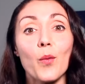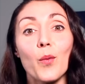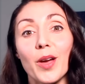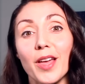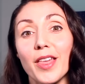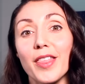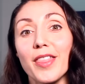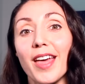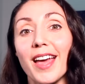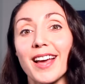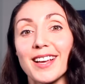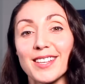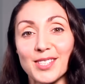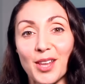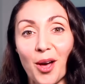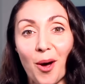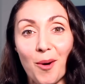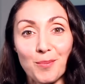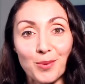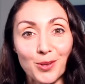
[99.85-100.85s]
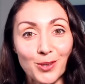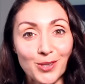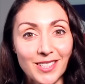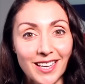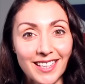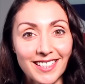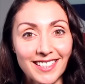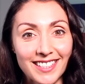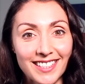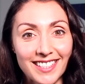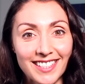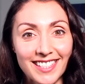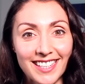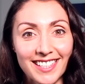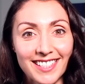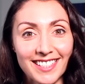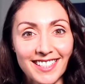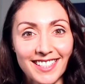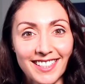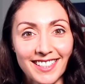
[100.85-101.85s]
with example
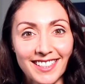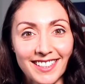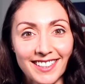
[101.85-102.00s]
sentences.